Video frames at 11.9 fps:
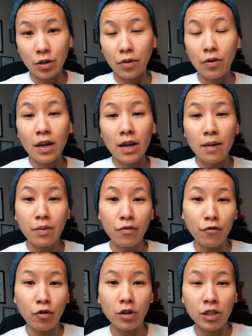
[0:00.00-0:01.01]
So
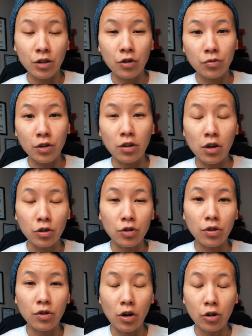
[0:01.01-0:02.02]
before I start doing
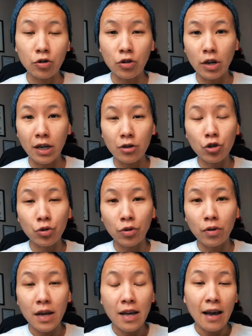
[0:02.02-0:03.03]
dog-to-dog
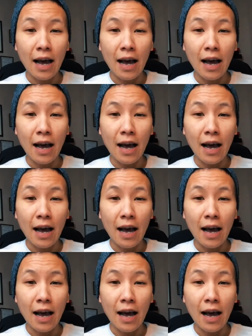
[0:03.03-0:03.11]
intro,